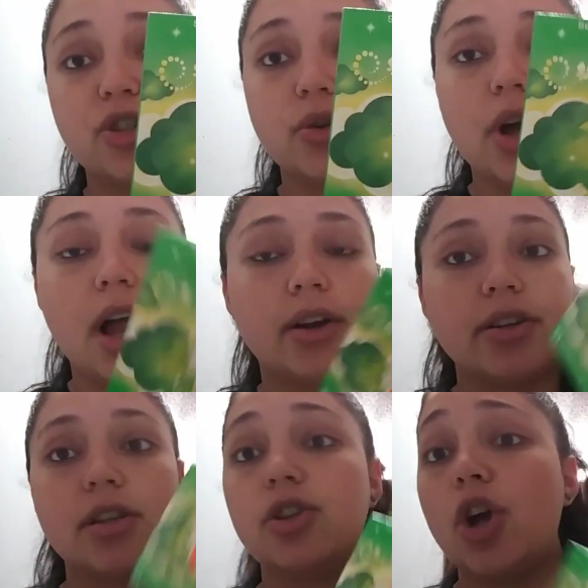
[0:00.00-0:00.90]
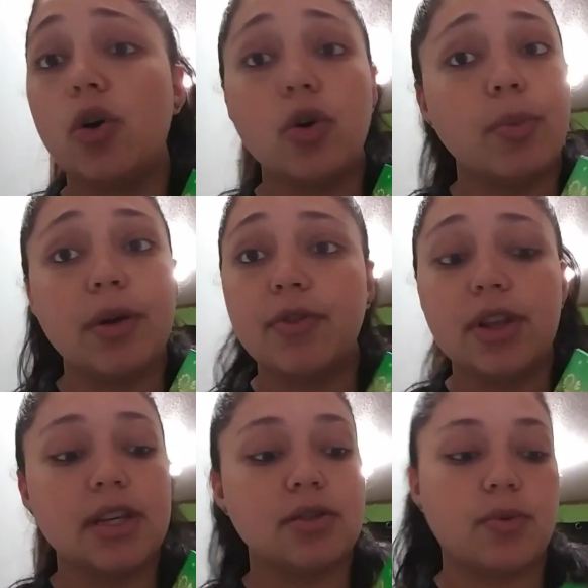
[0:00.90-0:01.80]
$2. No coupon
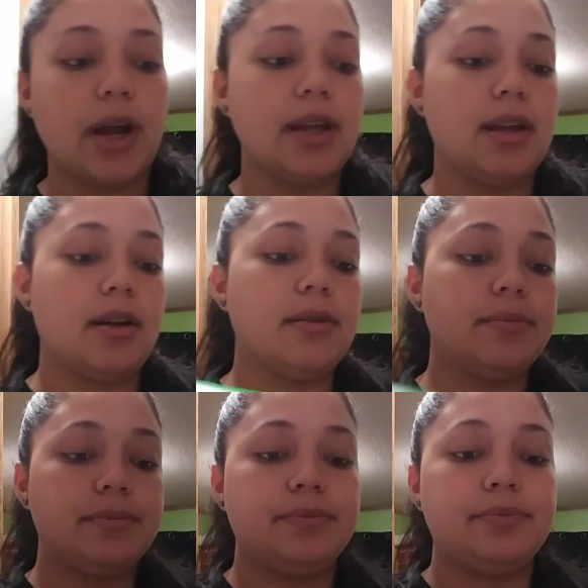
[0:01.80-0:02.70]
for this right here.